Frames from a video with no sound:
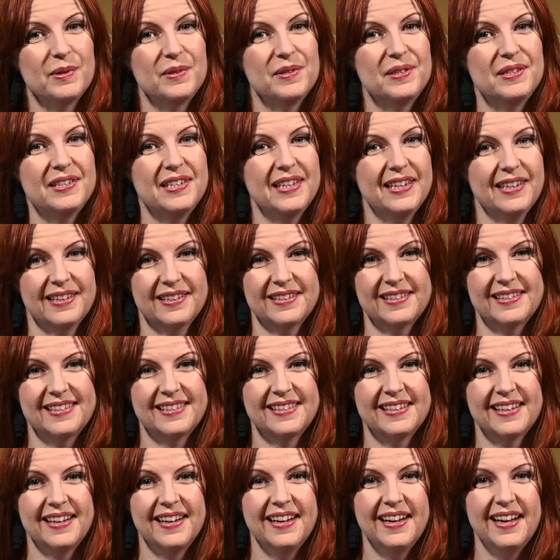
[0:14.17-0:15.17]

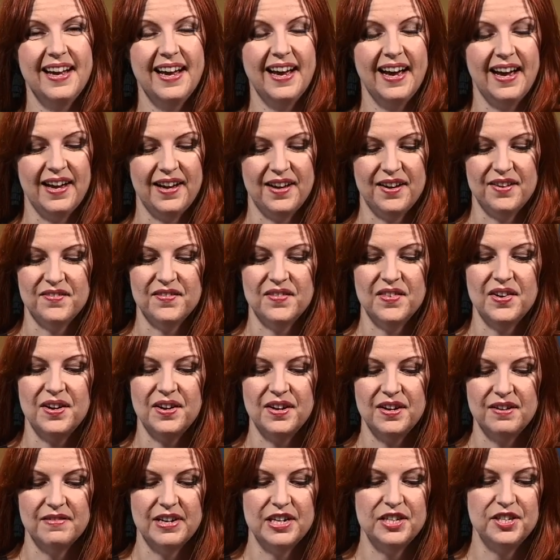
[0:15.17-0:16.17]
6 on
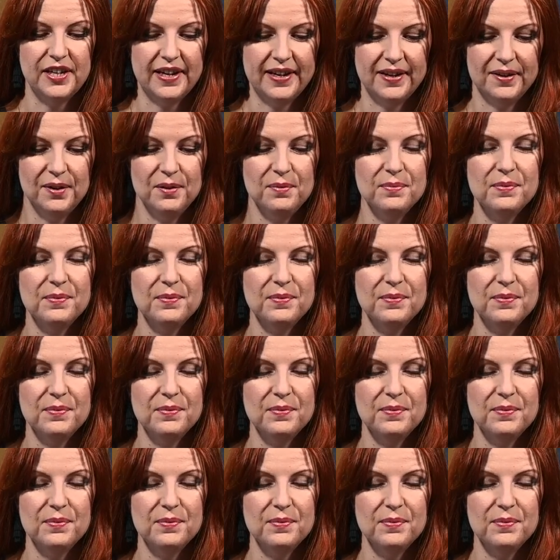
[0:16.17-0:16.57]
my channel.